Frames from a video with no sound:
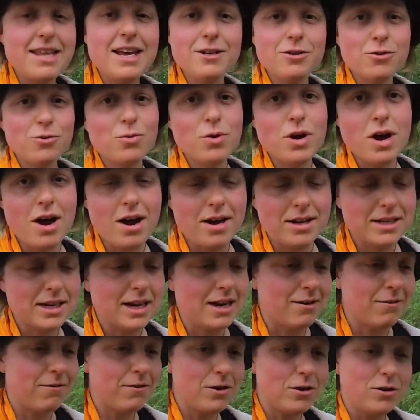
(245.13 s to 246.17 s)
That's all we're
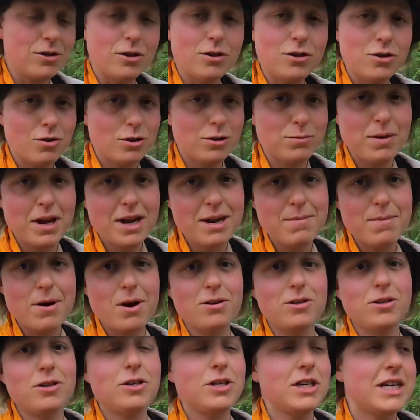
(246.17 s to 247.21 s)
asking, for you to do as many
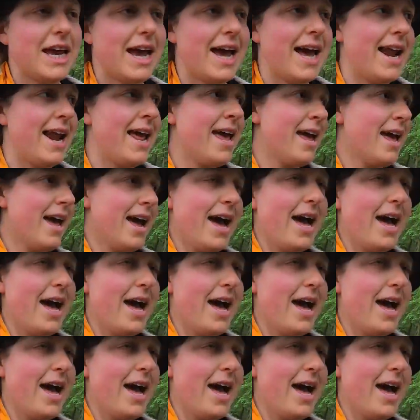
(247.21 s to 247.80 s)
miles as you can